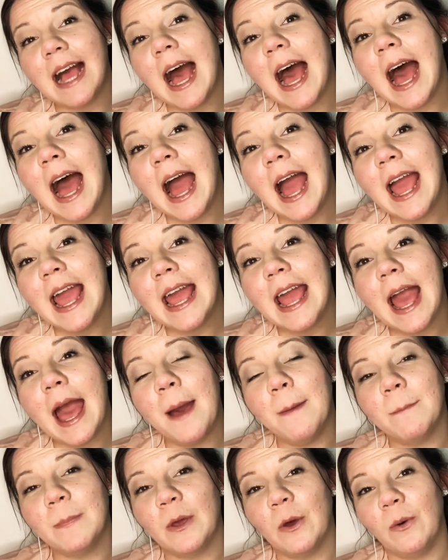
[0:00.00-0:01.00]
I
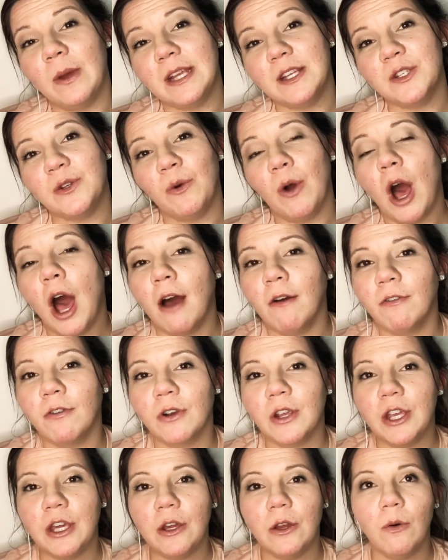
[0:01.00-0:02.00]
am going to offer
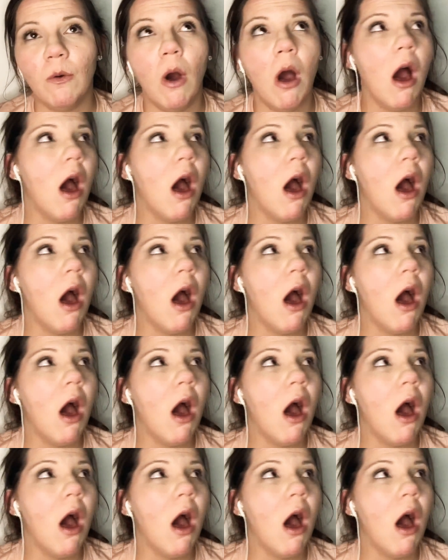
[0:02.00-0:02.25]
you